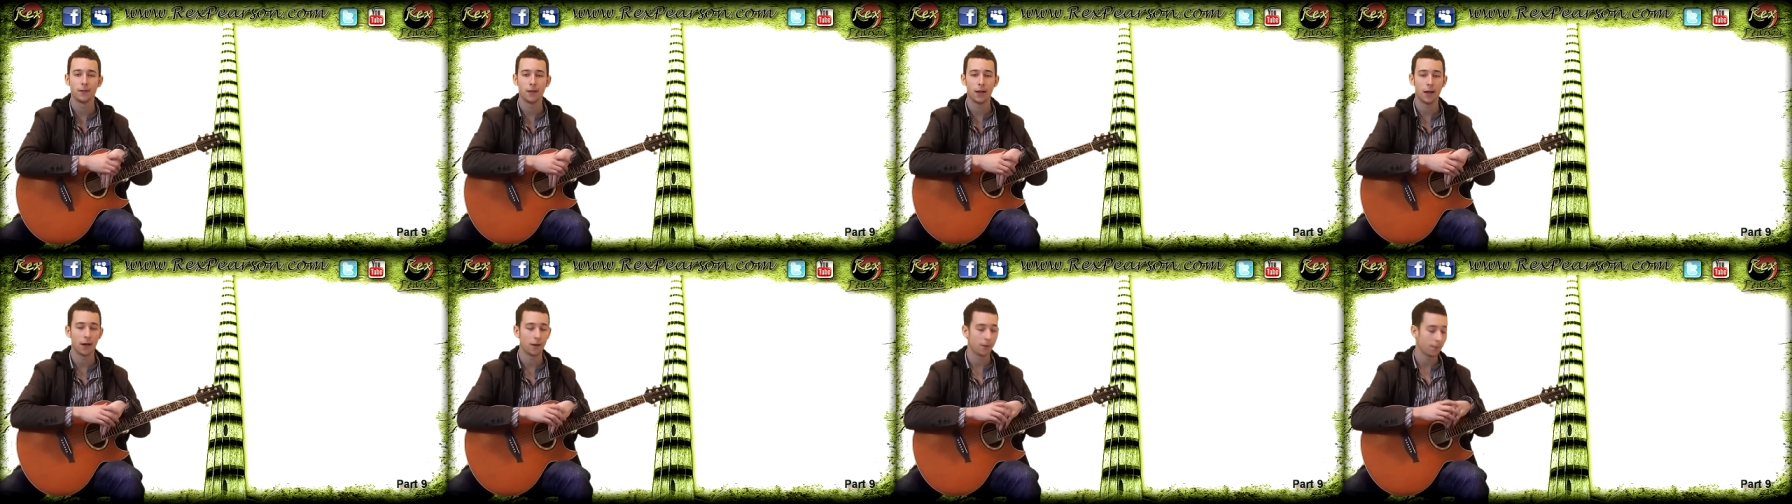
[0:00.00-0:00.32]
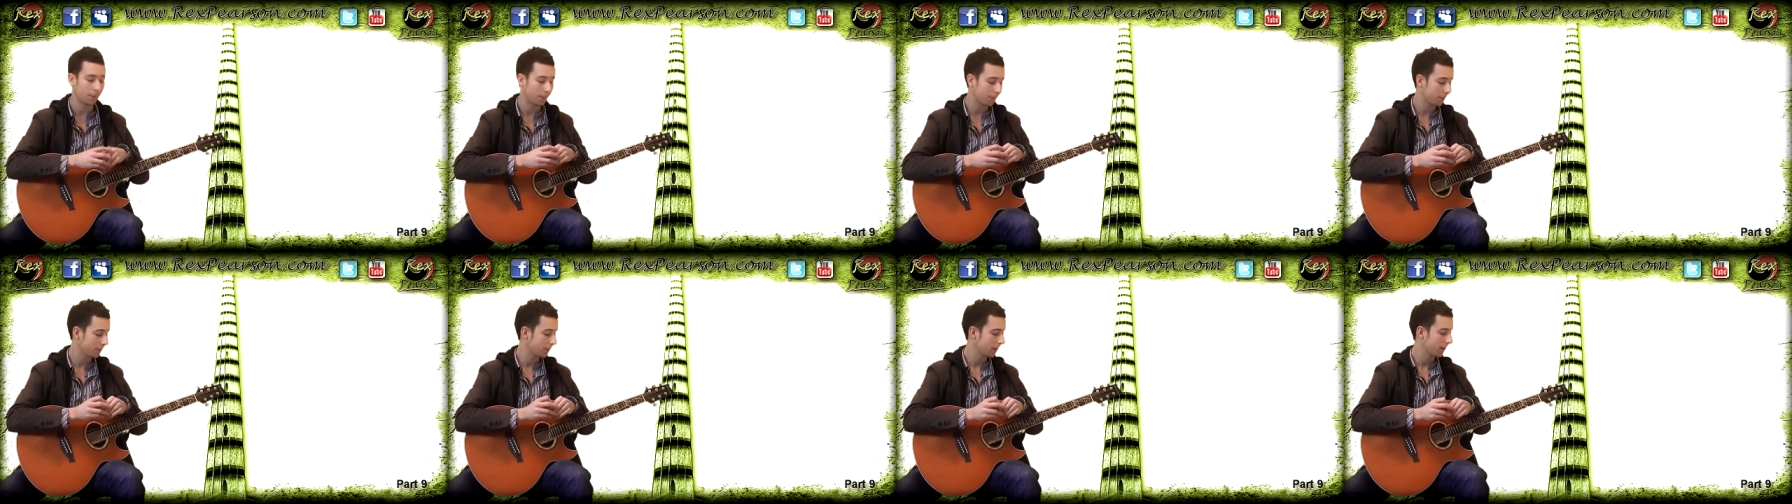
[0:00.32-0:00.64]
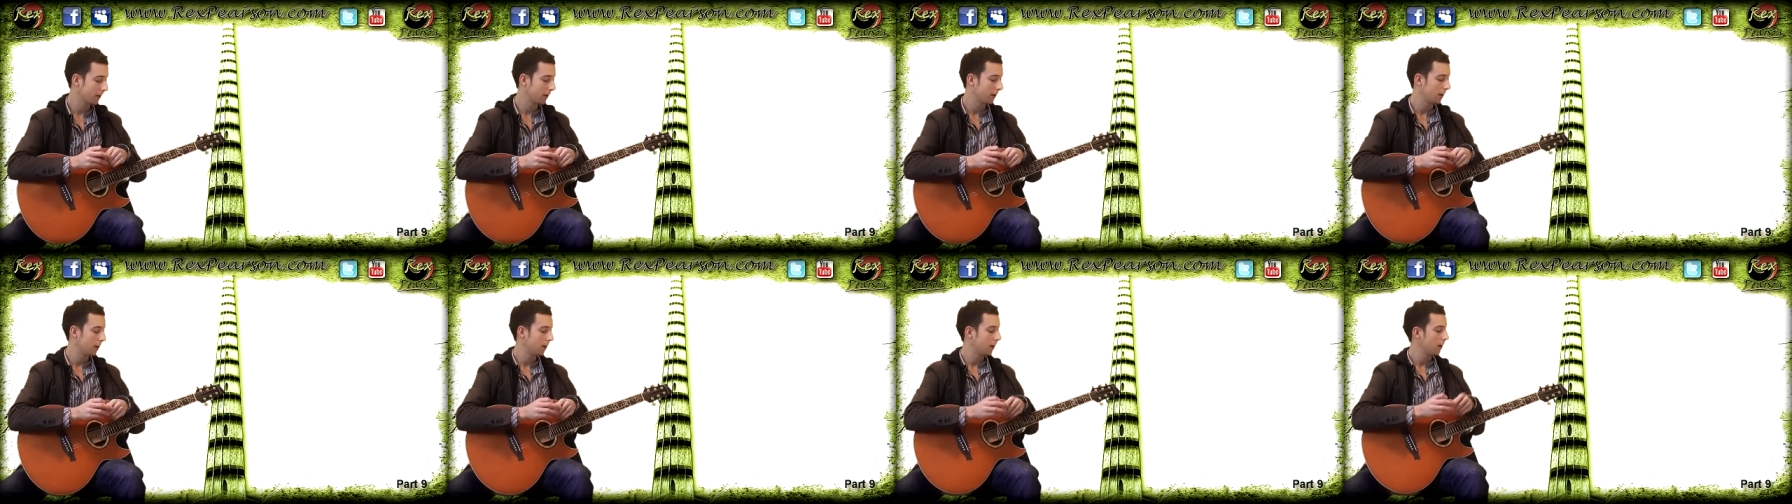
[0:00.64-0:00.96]
Now,
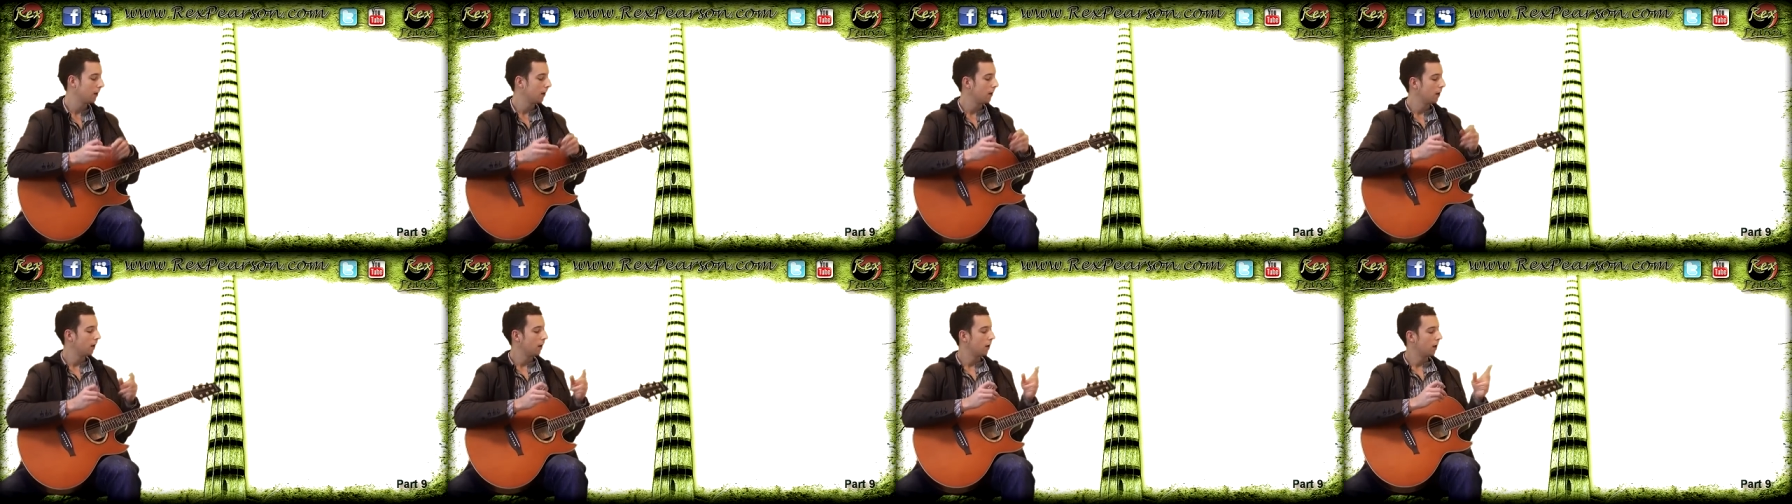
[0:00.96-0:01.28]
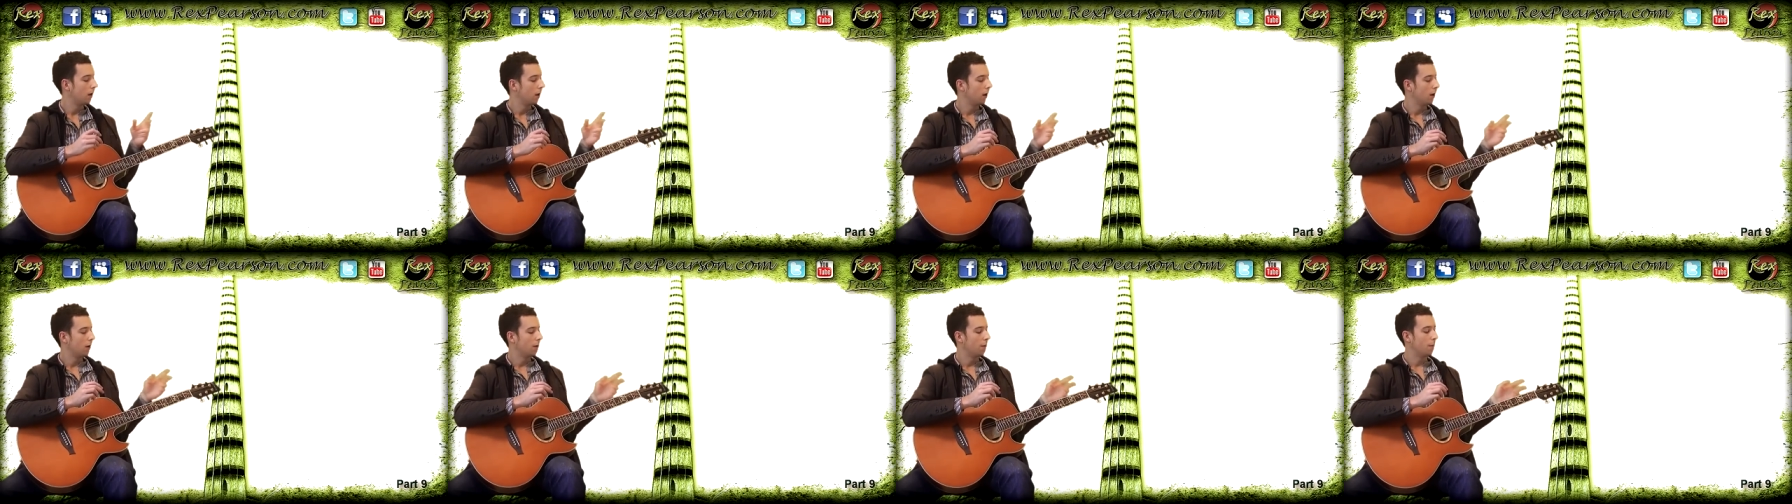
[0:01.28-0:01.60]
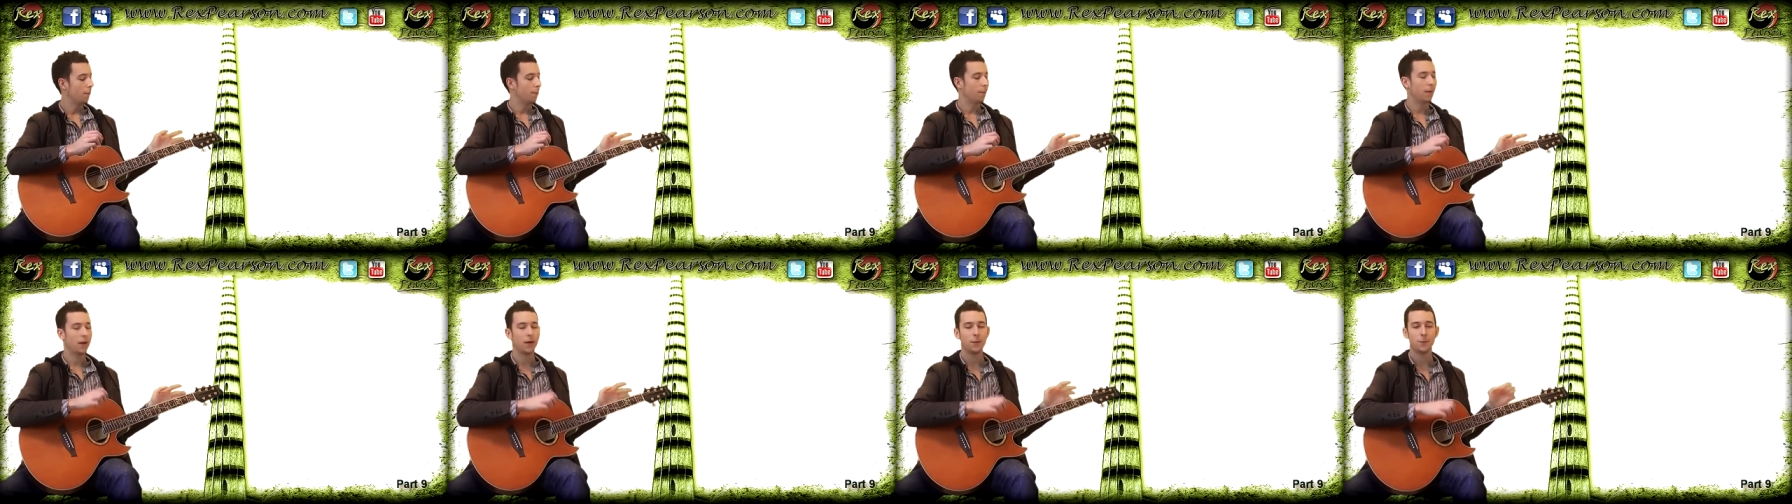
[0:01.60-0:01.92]

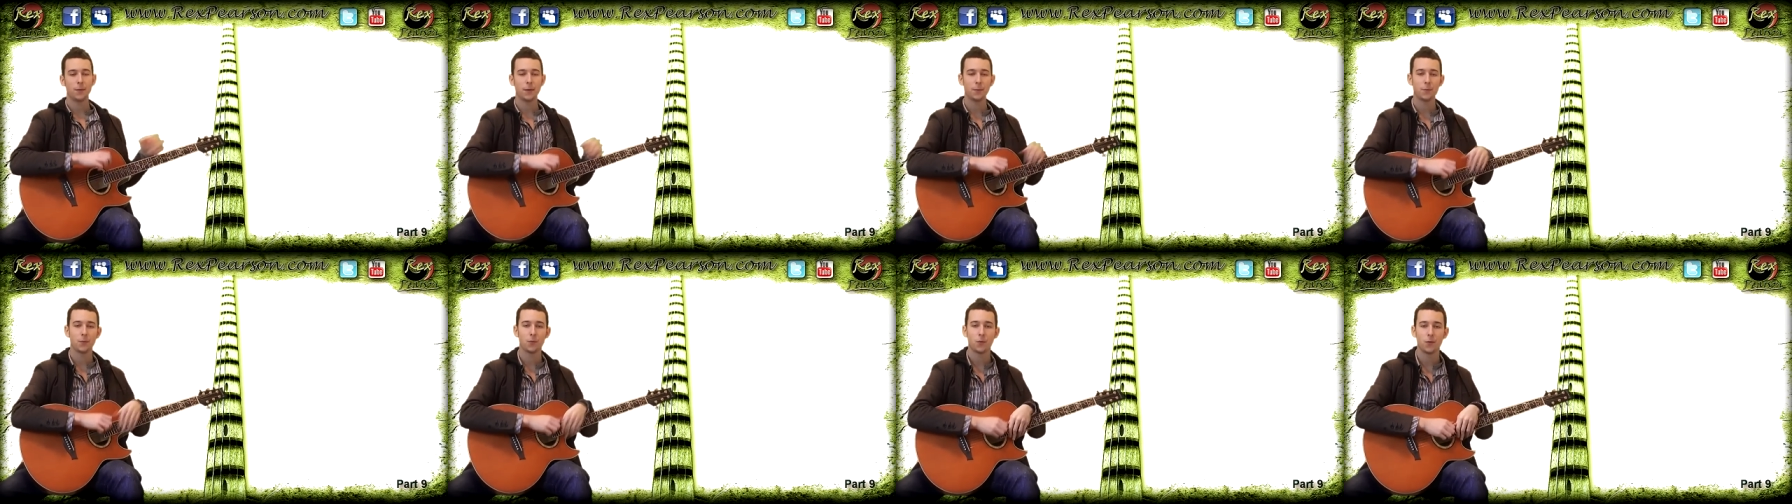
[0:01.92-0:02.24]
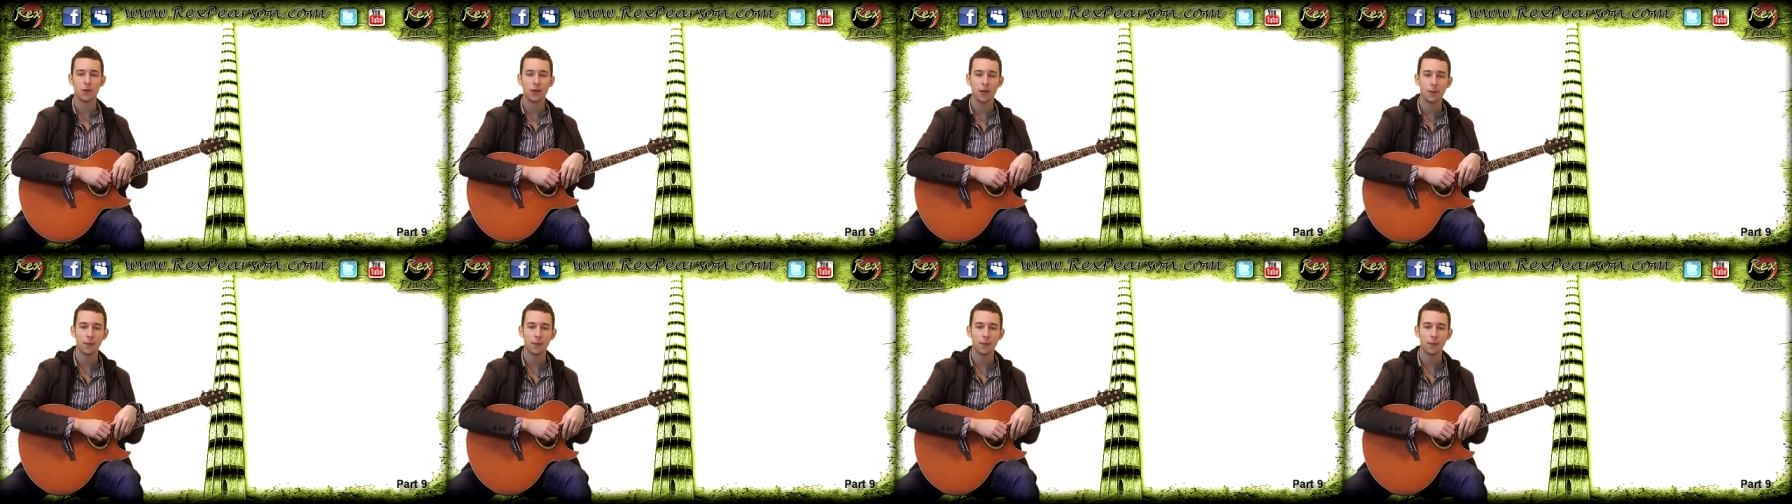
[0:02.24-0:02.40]
many people,